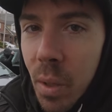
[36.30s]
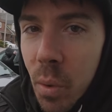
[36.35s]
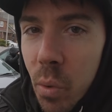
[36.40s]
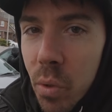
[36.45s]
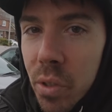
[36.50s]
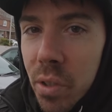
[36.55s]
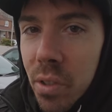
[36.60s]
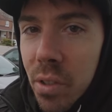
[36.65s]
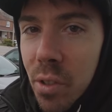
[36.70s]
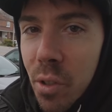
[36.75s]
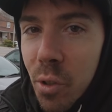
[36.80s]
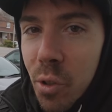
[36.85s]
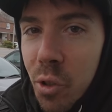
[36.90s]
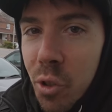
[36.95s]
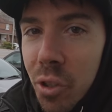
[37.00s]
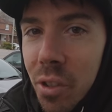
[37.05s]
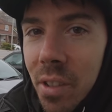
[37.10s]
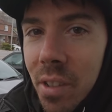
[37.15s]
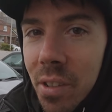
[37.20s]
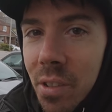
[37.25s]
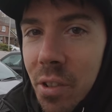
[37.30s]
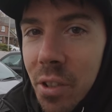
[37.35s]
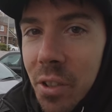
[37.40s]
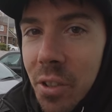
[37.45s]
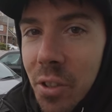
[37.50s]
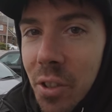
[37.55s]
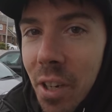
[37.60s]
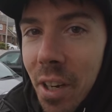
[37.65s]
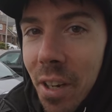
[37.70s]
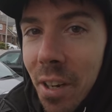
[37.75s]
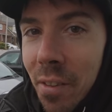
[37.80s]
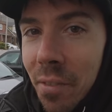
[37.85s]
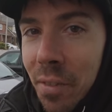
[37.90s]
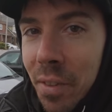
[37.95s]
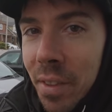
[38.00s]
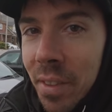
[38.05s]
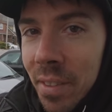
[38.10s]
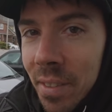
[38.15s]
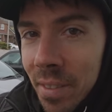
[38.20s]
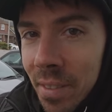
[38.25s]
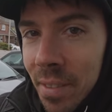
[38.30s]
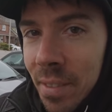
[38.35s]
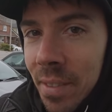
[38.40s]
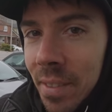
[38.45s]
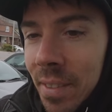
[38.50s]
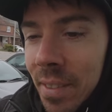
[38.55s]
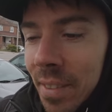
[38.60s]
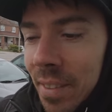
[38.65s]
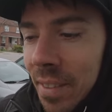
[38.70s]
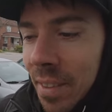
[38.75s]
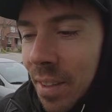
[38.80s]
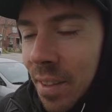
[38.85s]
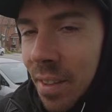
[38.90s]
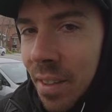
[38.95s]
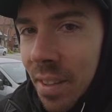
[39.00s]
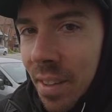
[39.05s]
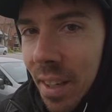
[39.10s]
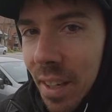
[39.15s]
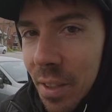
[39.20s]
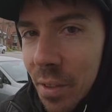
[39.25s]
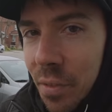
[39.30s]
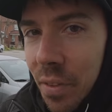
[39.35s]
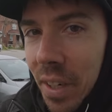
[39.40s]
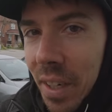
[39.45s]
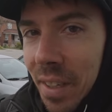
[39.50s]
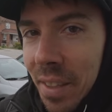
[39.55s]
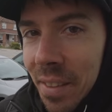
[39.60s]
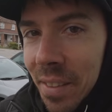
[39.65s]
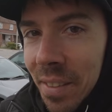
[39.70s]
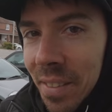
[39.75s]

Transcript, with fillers: I wasn't social distanced enough. That's fine.